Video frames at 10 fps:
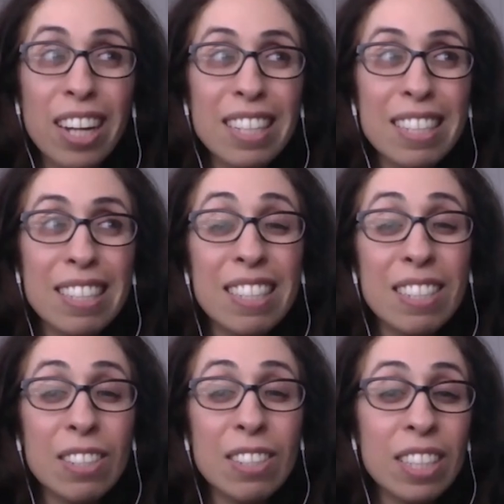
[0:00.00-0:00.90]

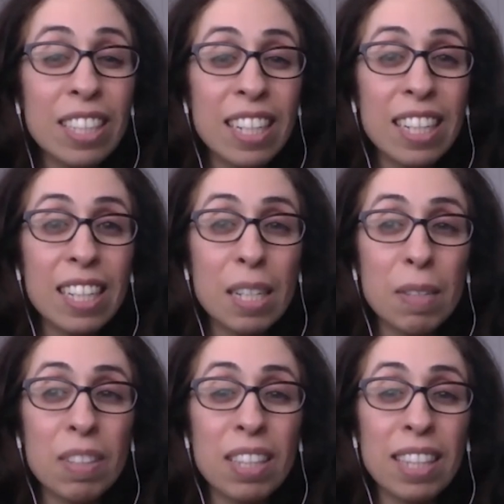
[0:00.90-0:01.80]
necessarily
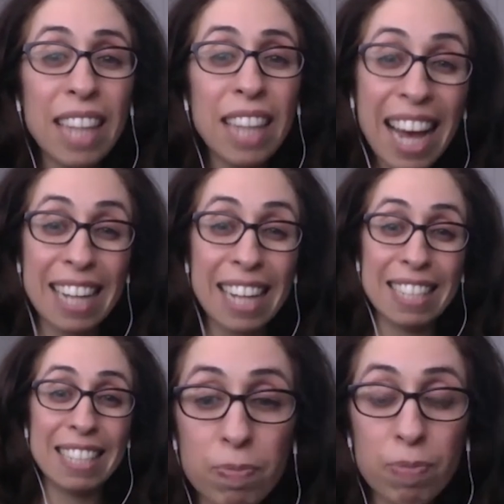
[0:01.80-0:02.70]
gonna
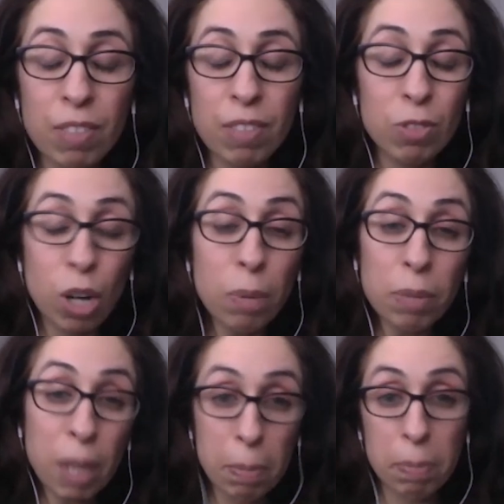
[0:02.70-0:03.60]
last if
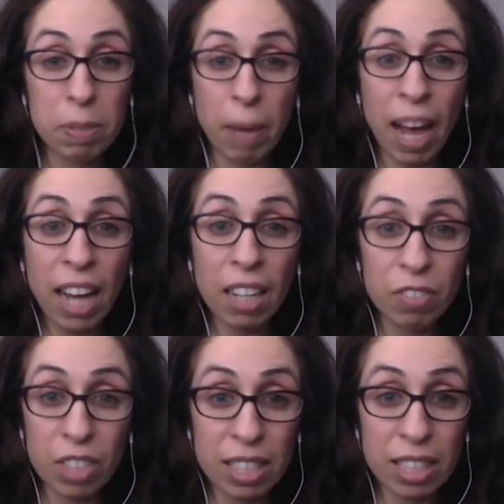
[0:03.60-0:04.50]
Trump comes back,
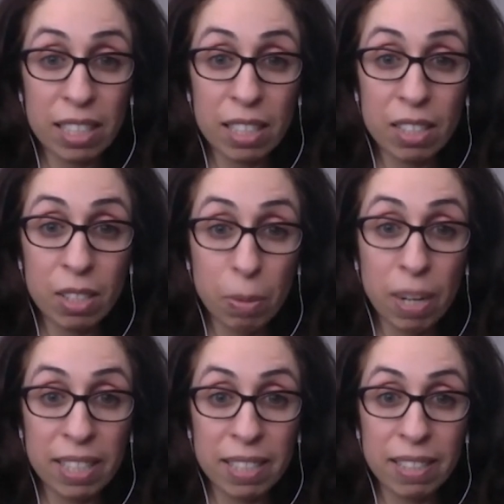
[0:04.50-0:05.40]
for instance, to the
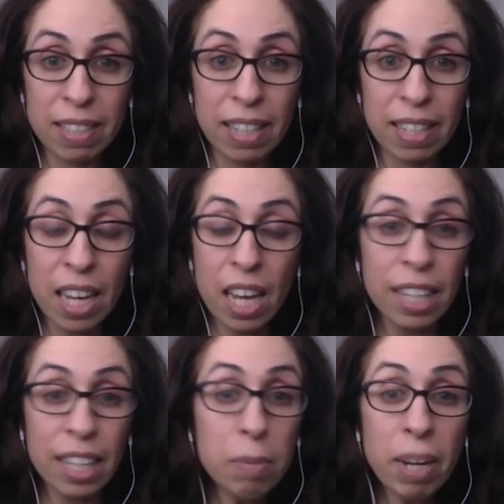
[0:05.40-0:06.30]
presidency,
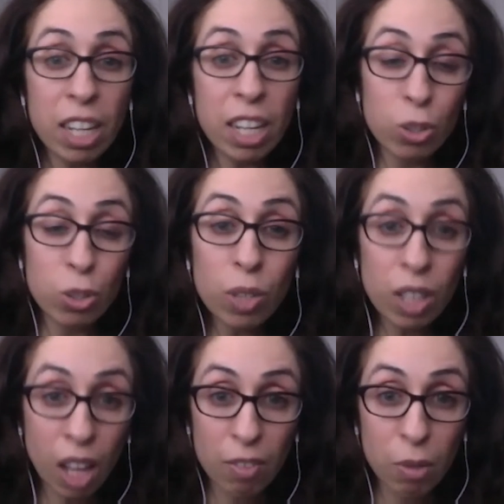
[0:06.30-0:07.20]
he might undo a
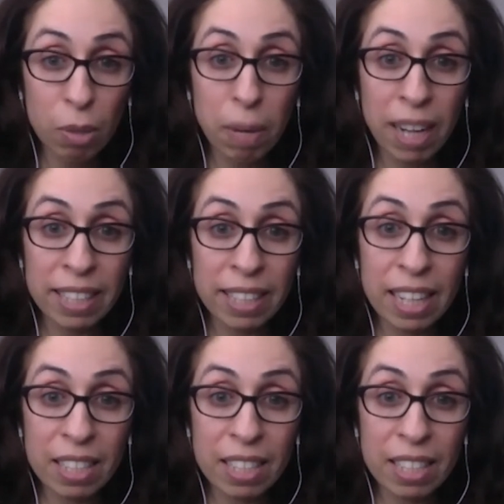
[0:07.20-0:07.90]
lot of what Biden has